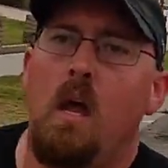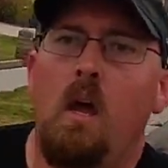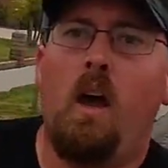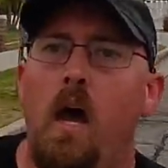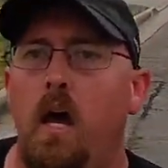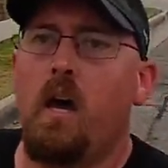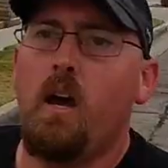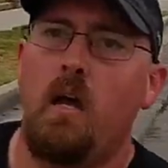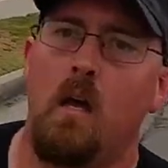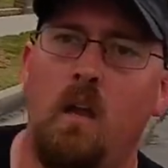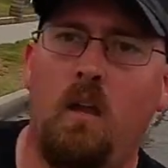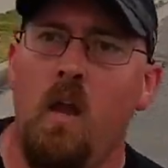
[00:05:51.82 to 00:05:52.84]
I'm hoping that
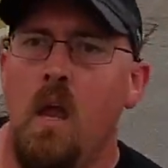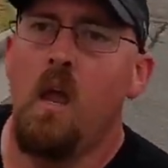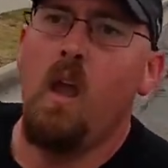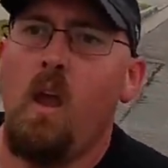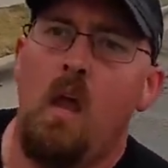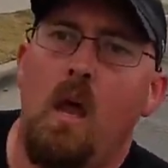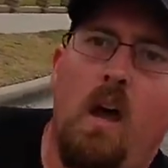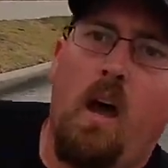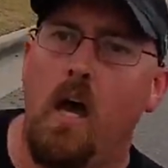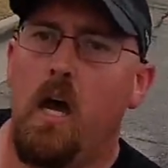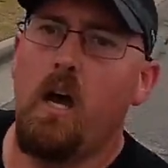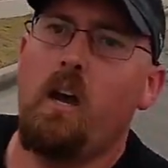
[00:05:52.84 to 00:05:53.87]
with this training program
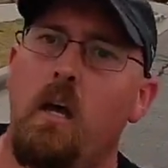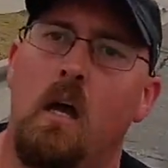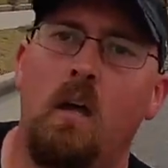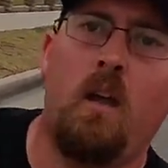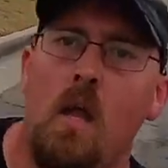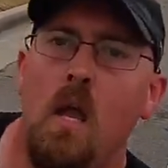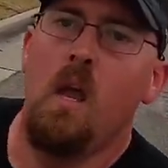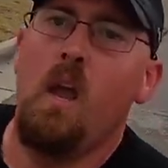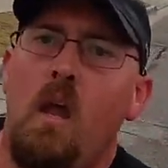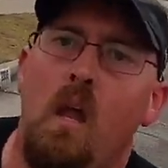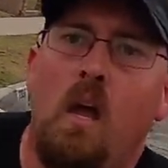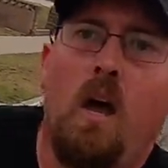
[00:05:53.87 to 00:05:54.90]
pushing me to be a little
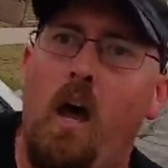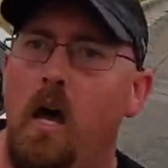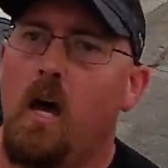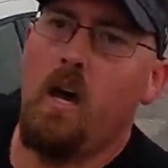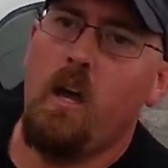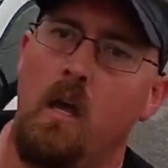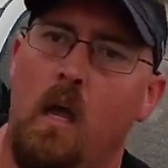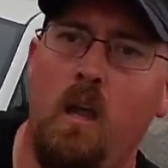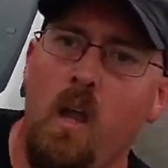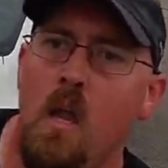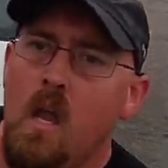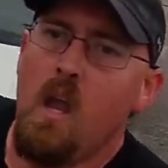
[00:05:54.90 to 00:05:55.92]
bit faster for this
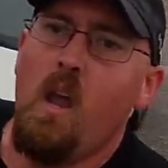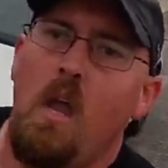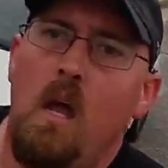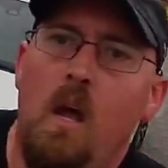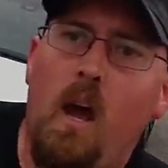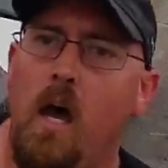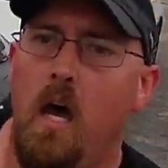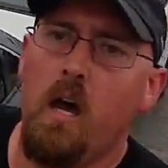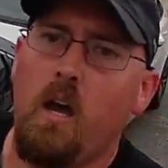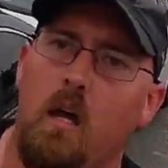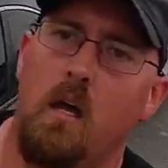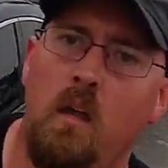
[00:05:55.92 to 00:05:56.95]
5K,
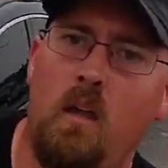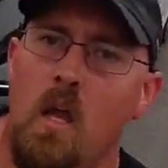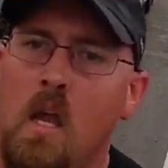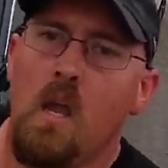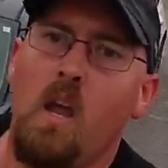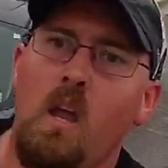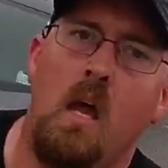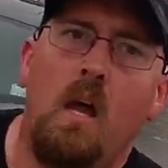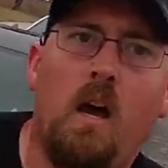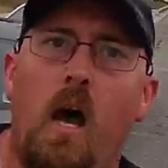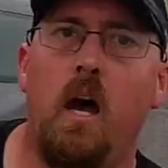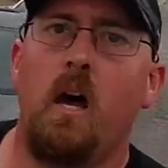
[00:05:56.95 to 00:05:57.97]
that hopefully I
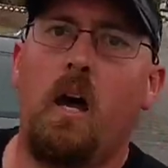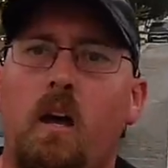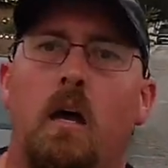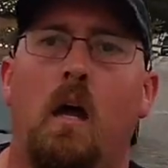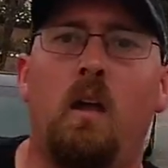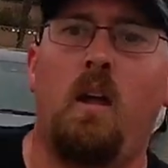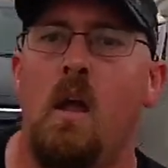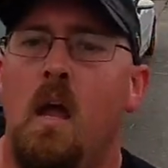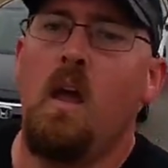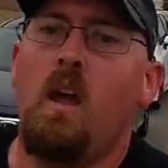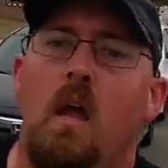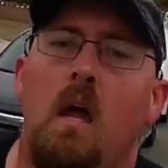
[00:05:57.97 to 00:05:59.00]
can gain some speed
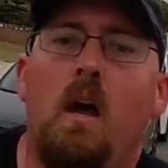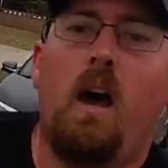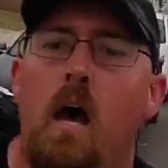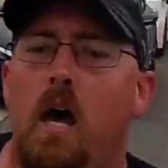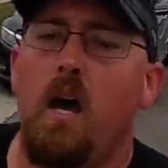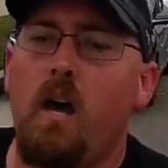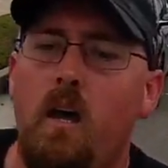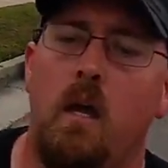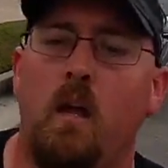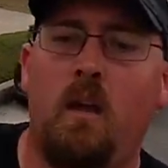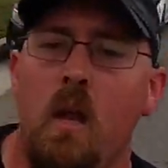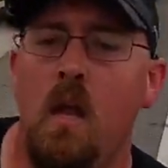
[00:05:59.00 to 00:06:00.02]
that'll translate
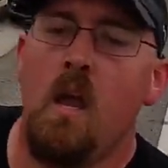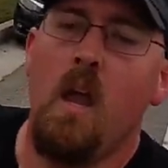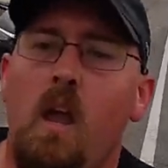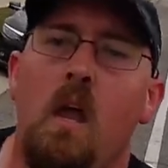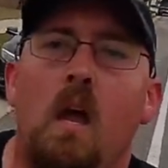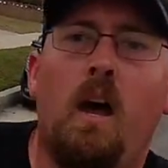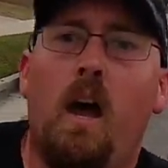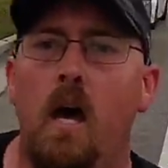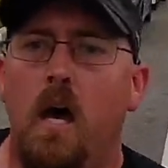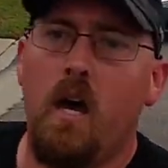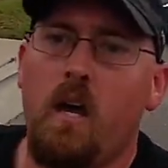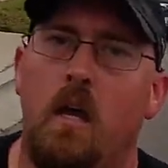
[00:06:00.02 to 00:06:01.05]
into other
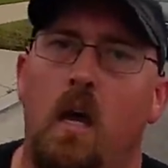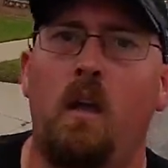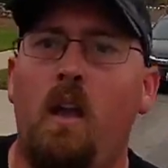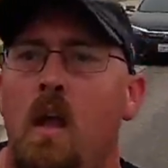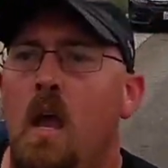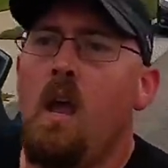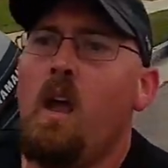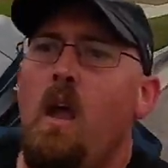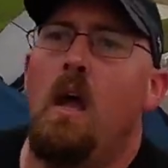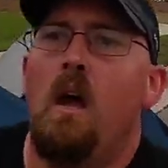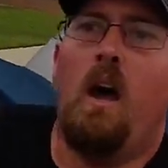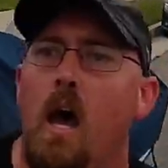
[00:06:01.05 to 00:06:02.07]
parts of my
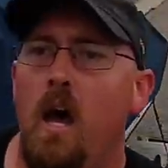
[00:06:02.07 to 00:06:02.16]
fitness.